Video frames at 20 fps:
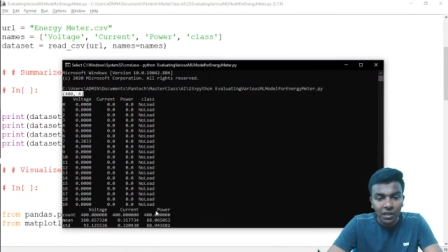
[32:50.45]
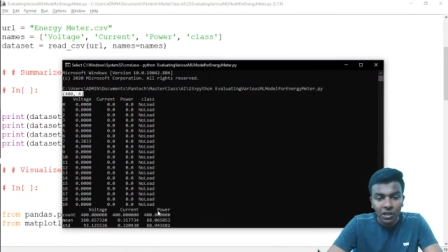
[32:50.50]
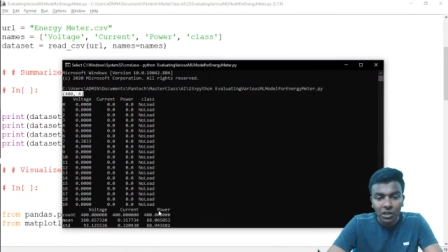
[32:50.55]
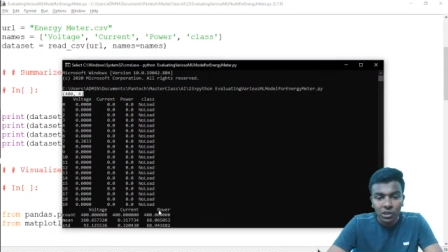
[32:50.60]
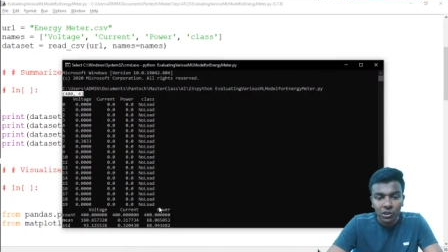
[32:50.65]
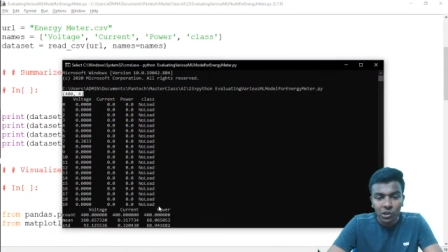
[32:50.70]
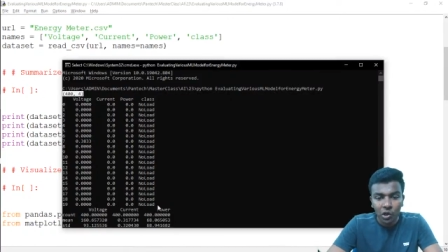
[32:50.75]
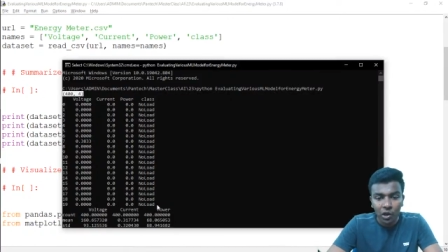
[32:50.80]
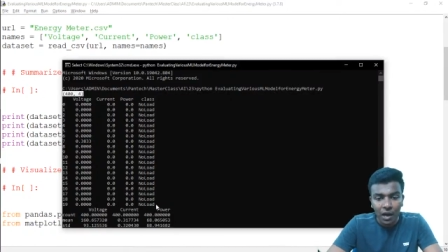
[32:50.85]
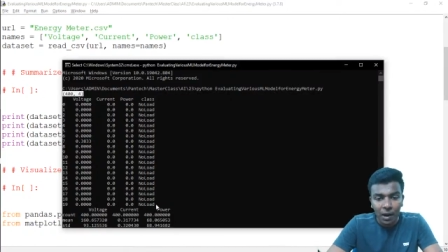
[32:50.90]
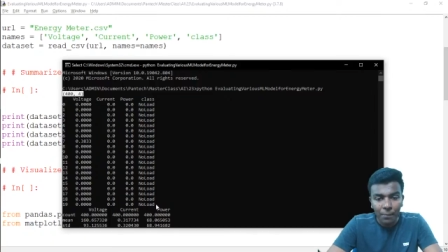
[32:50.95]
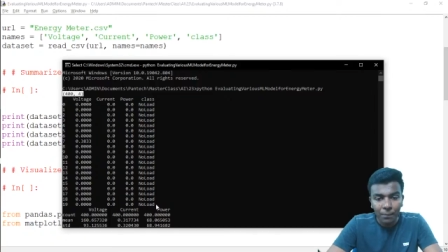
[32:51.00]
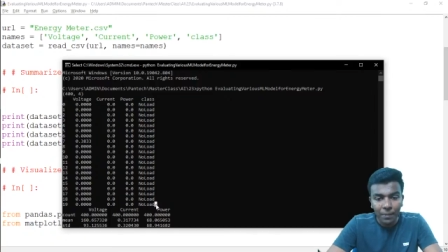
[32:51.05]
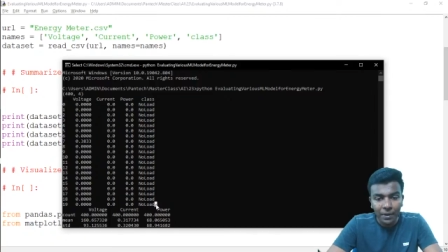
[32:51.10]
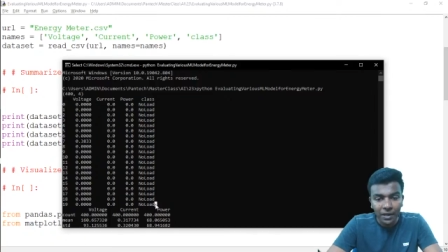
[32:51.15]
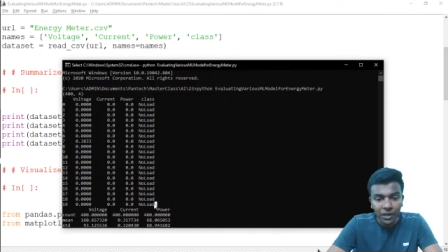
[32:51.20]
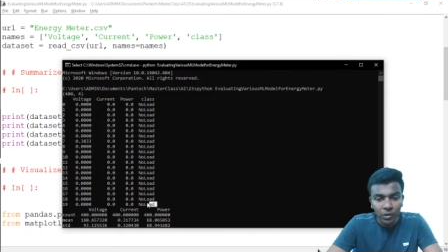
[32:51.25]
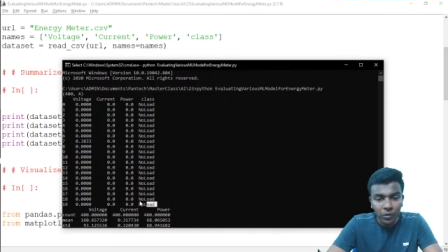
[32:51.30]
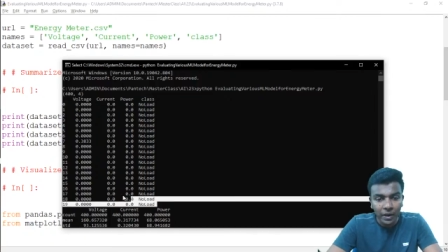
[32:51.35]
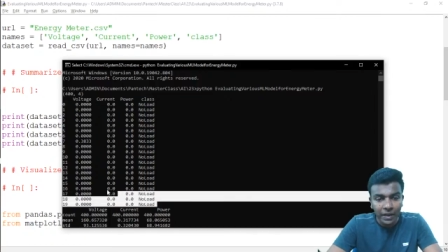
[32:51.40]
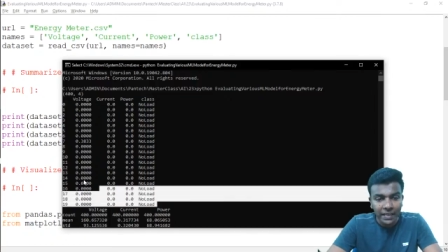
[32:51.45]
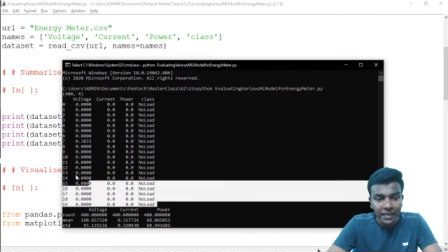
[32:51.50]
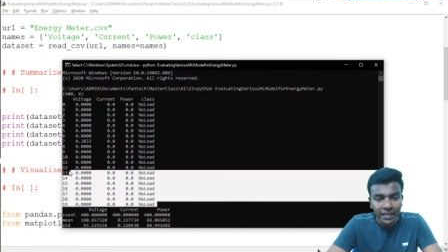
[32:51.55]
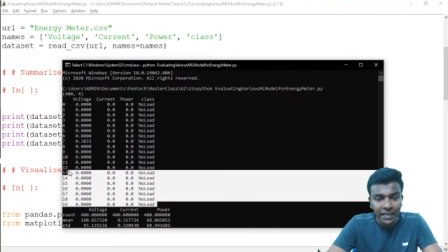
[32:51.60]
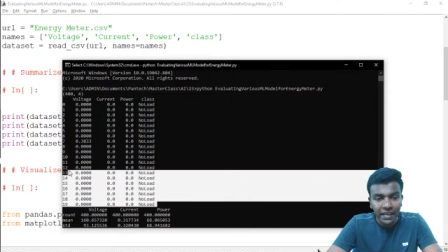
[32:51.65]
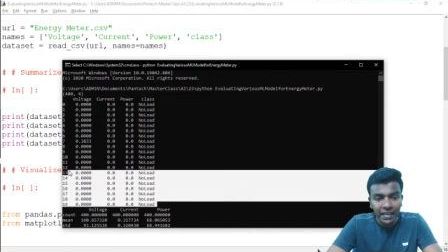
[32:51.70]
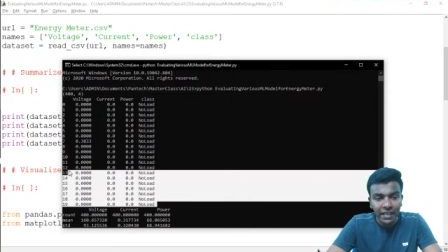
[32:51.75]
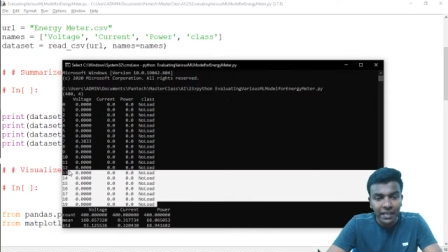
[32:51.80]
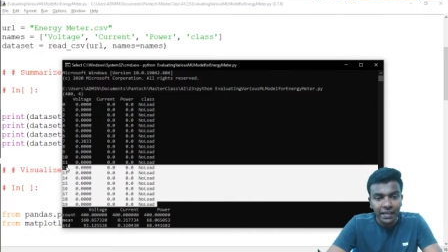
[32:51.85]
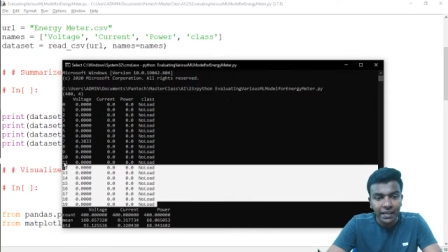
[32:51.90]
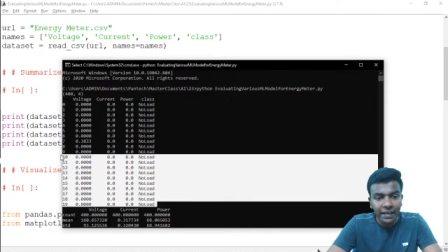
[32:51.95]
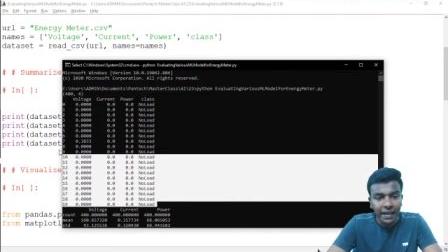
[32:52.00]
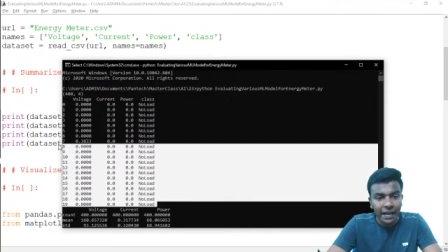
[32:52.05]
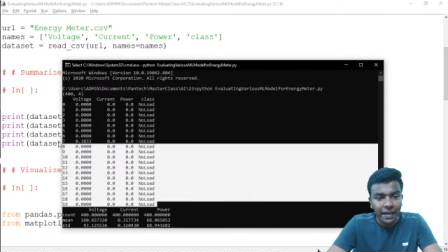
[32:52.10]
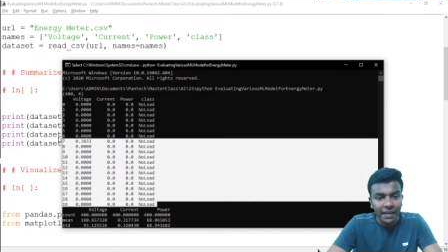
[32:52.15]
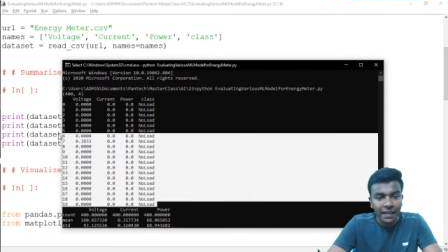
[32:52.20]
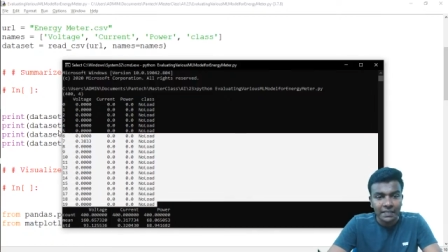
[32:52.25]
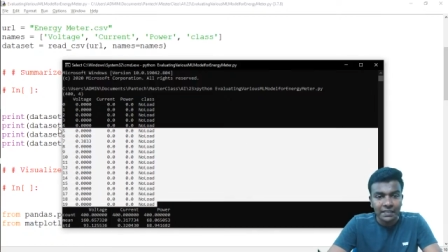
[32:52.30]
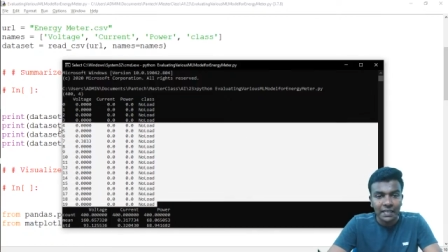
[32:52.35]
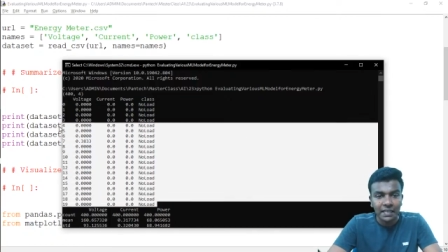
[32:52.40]
So complete 20
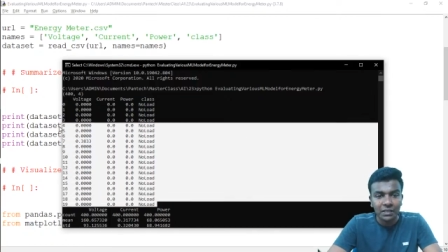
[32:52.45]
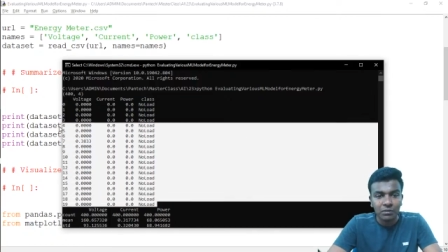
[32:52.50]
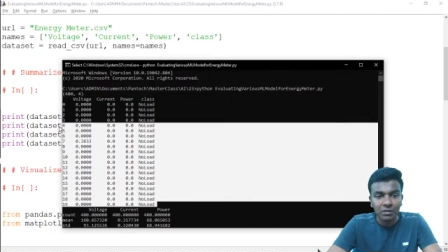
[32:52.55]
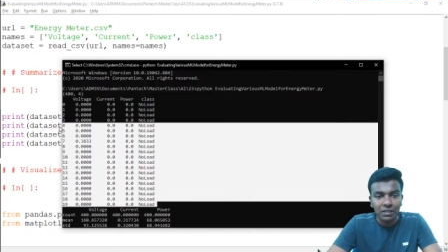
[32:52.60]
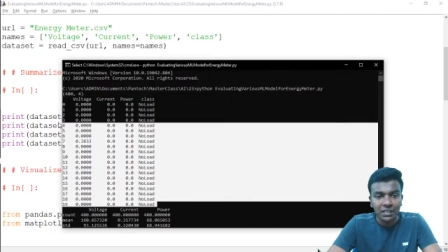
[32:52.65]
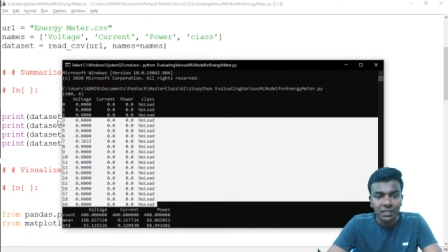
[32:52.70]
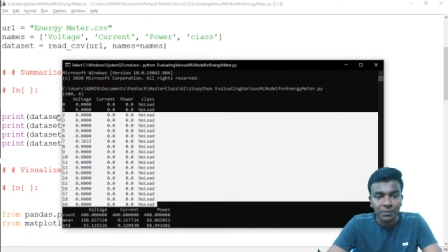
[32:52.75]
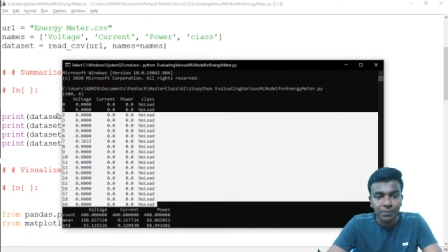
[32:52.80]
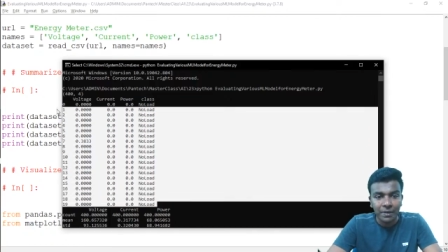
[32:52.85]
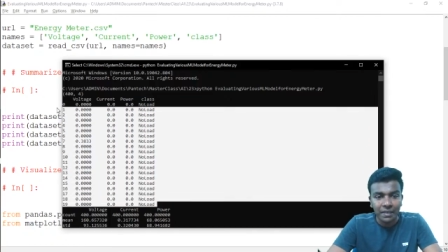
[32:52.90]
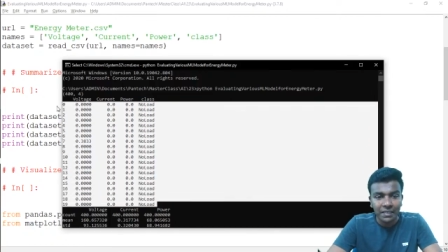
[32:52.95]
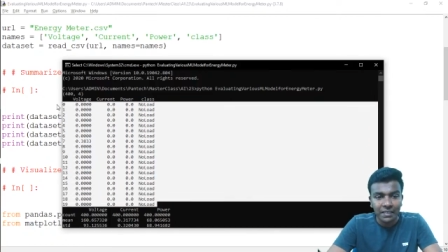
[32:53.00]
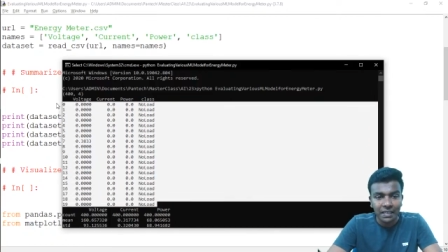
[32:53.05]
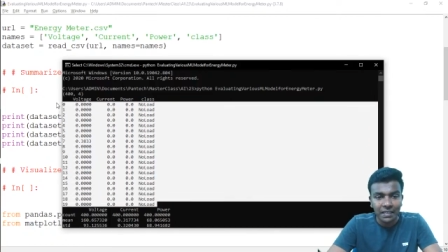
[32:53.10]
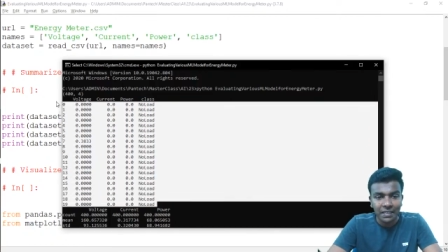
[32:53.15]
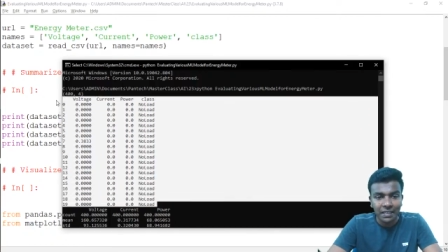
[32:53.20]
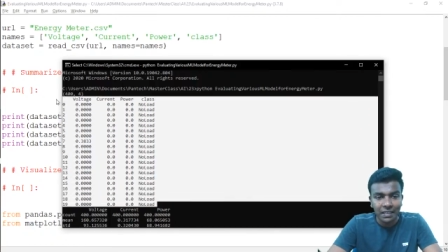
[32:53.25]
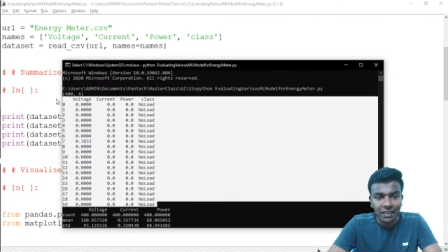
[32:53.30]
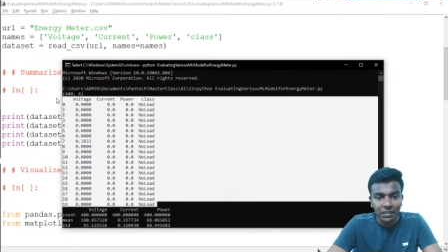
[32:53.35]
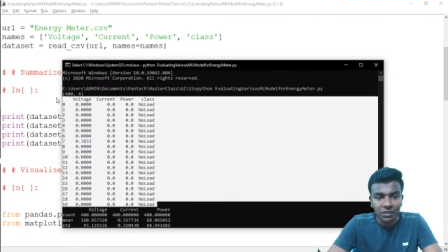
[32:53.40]
data sets which is printed here.